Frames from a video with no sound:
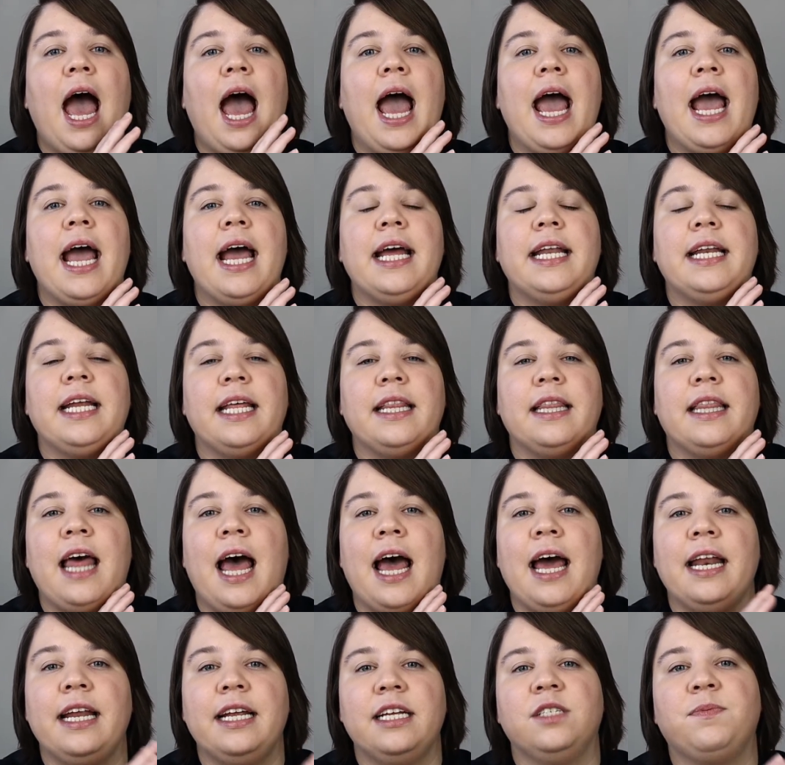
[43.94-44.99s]
And
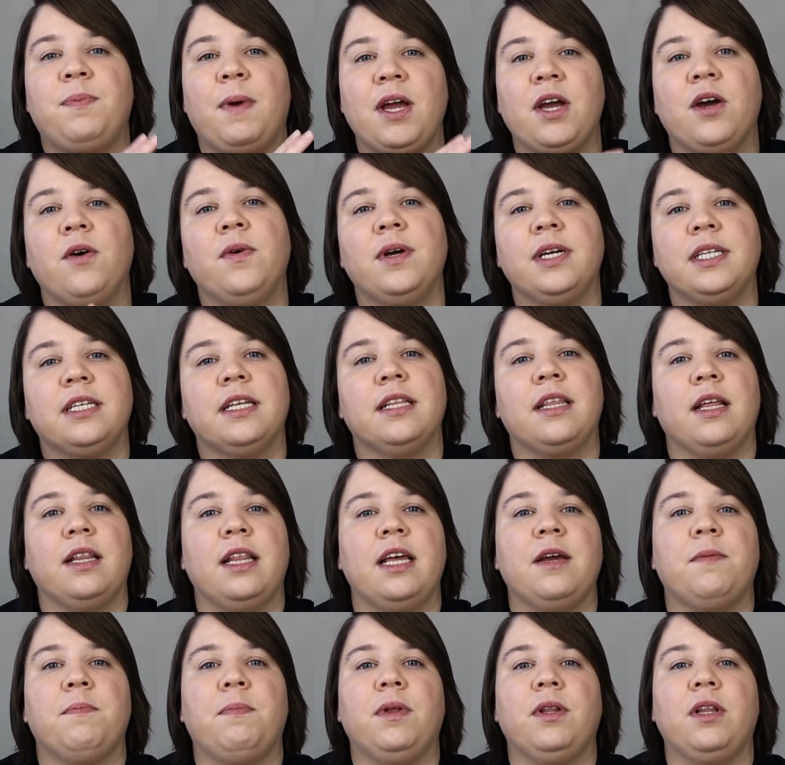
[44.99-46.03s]
that is by going to the
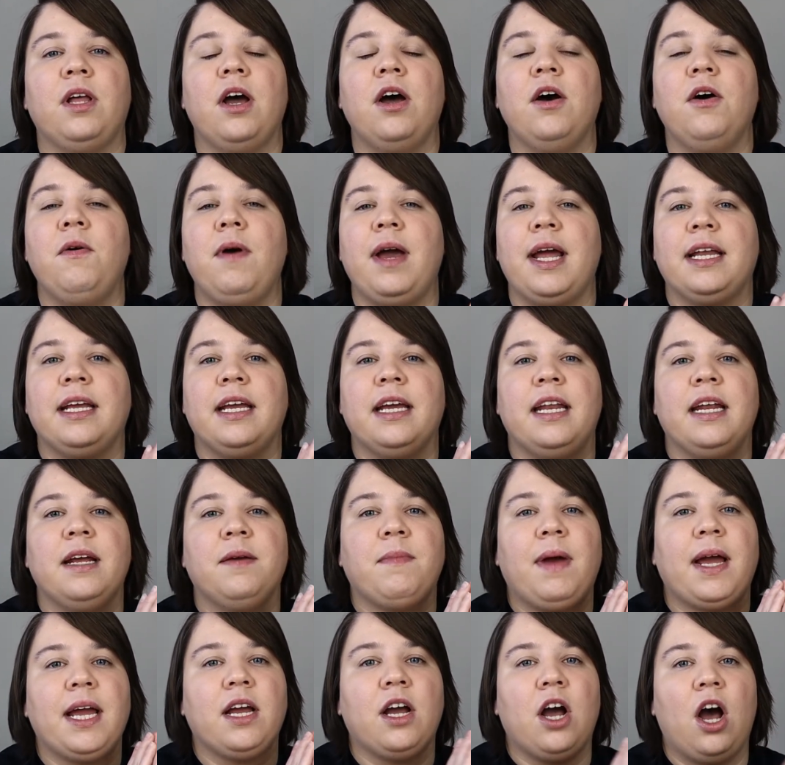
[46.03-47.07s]
link below and getting
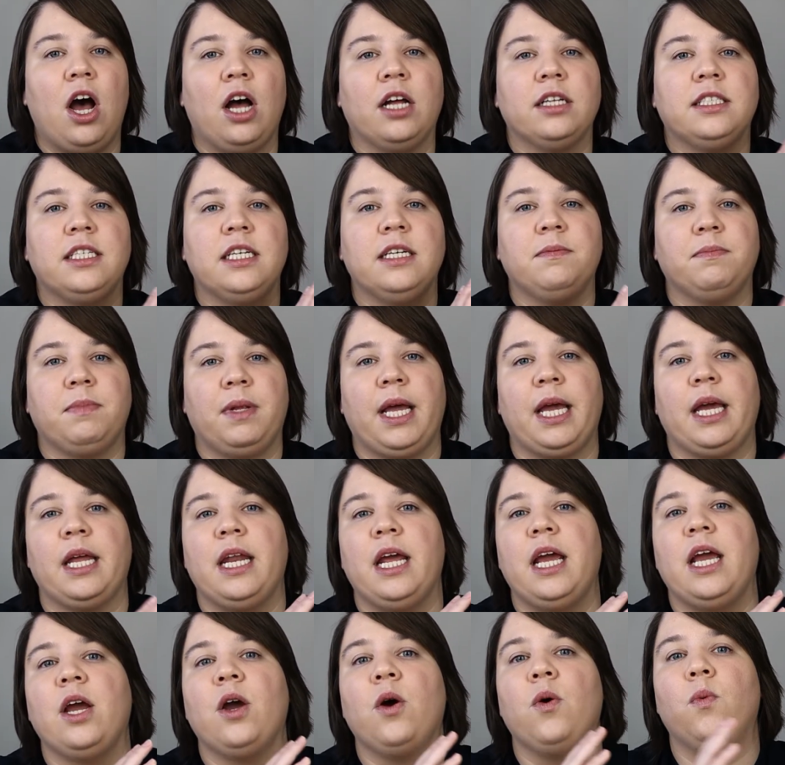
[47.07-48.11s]
my content
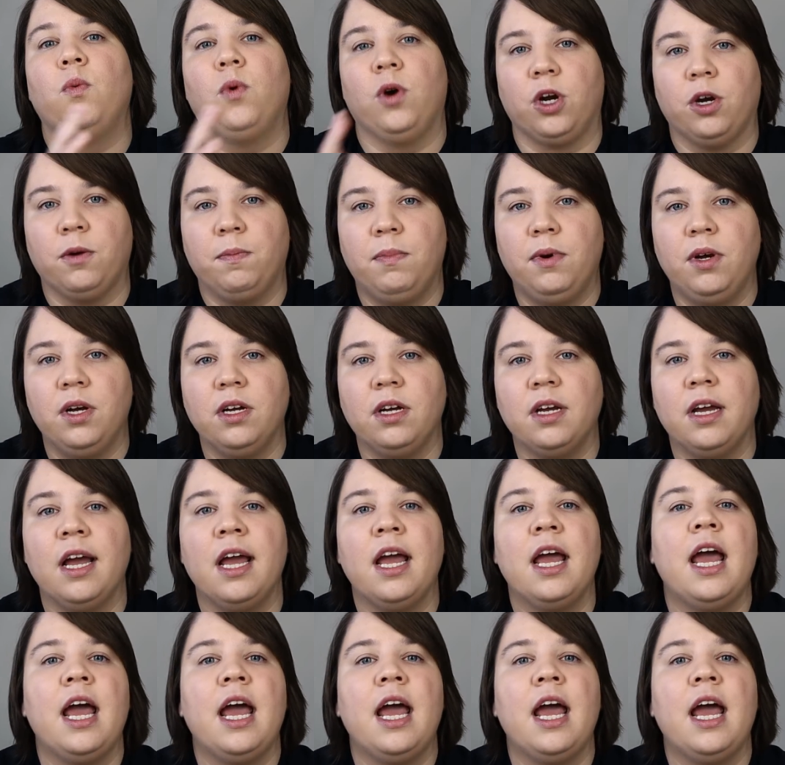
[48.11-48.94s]
planning workbook.